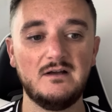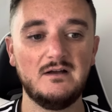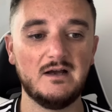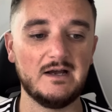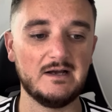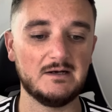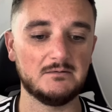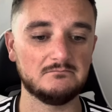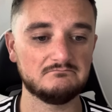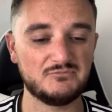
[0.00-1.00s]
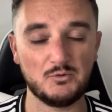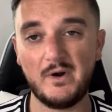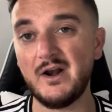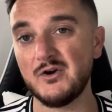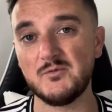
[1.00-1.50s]
But they're
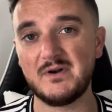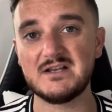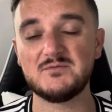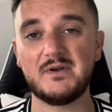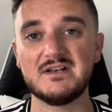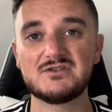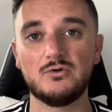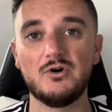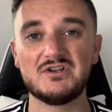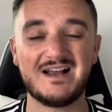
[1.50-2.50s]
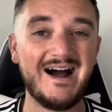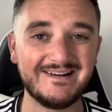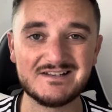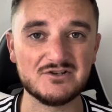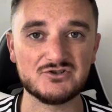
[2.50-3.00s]
waiting on a replacement being sorted because
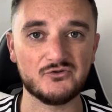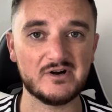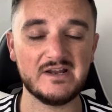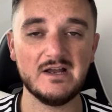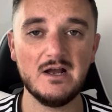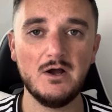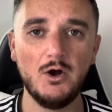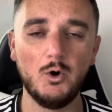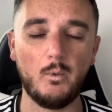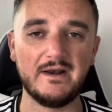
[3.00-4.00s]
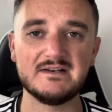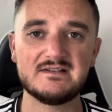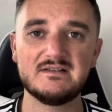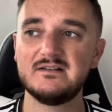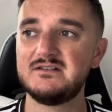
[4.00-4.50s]
Anderson's already
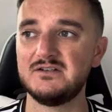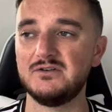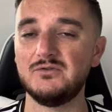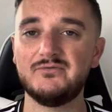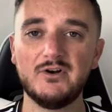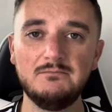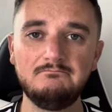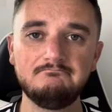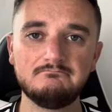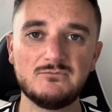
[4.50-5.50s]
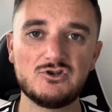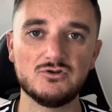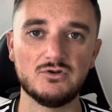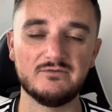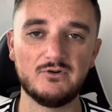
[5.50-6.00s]
went to Fulham.
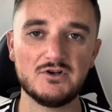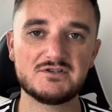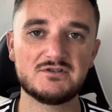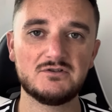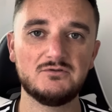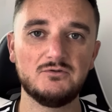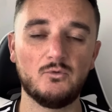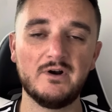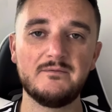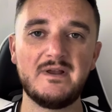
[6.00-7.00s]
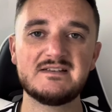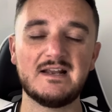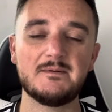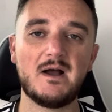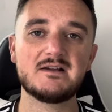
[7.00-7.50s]
So they've lost one of the main
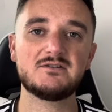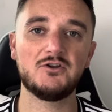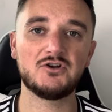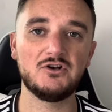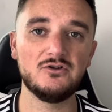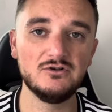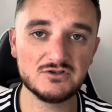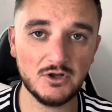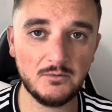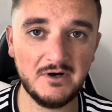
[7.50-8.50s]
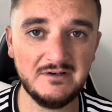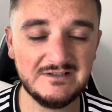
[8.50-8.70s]
centre-backs. Are they going to lose the other one?